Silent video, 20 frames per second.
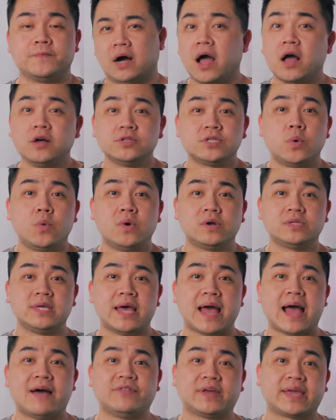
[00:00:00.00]
I also wanted to
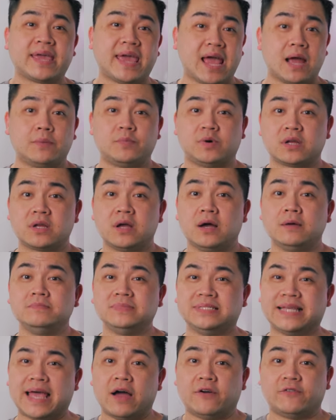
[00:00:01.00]
have the camera
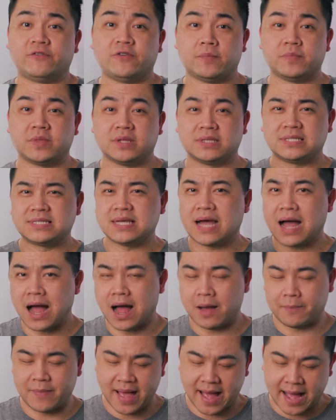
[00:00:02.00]
come down from the
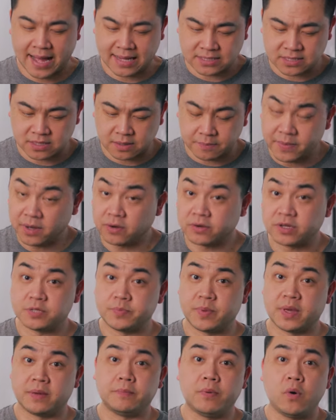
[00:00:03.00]
top as the milk is
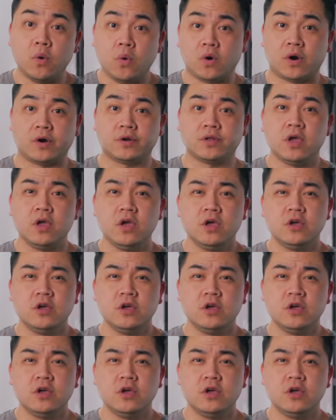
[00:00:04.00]
being poured.